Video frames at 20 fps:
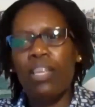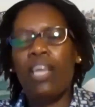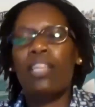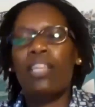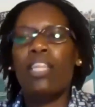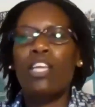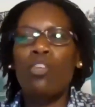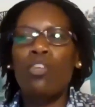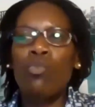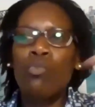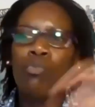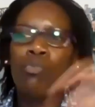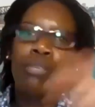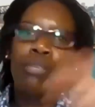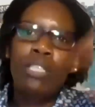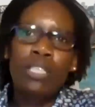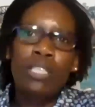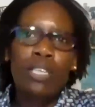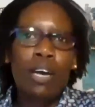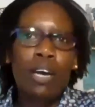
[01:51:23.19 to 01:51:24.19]
And then you
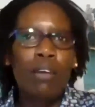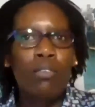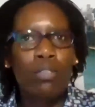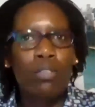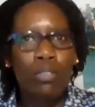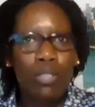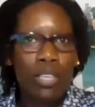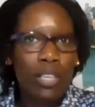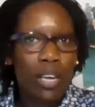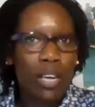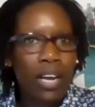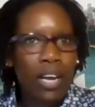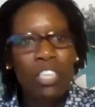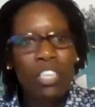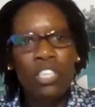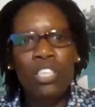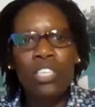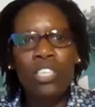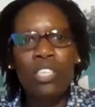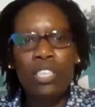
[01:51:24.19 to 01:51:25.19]
beat down those other
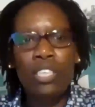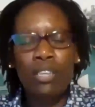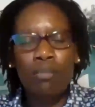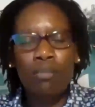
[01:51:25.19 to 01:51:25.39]
countries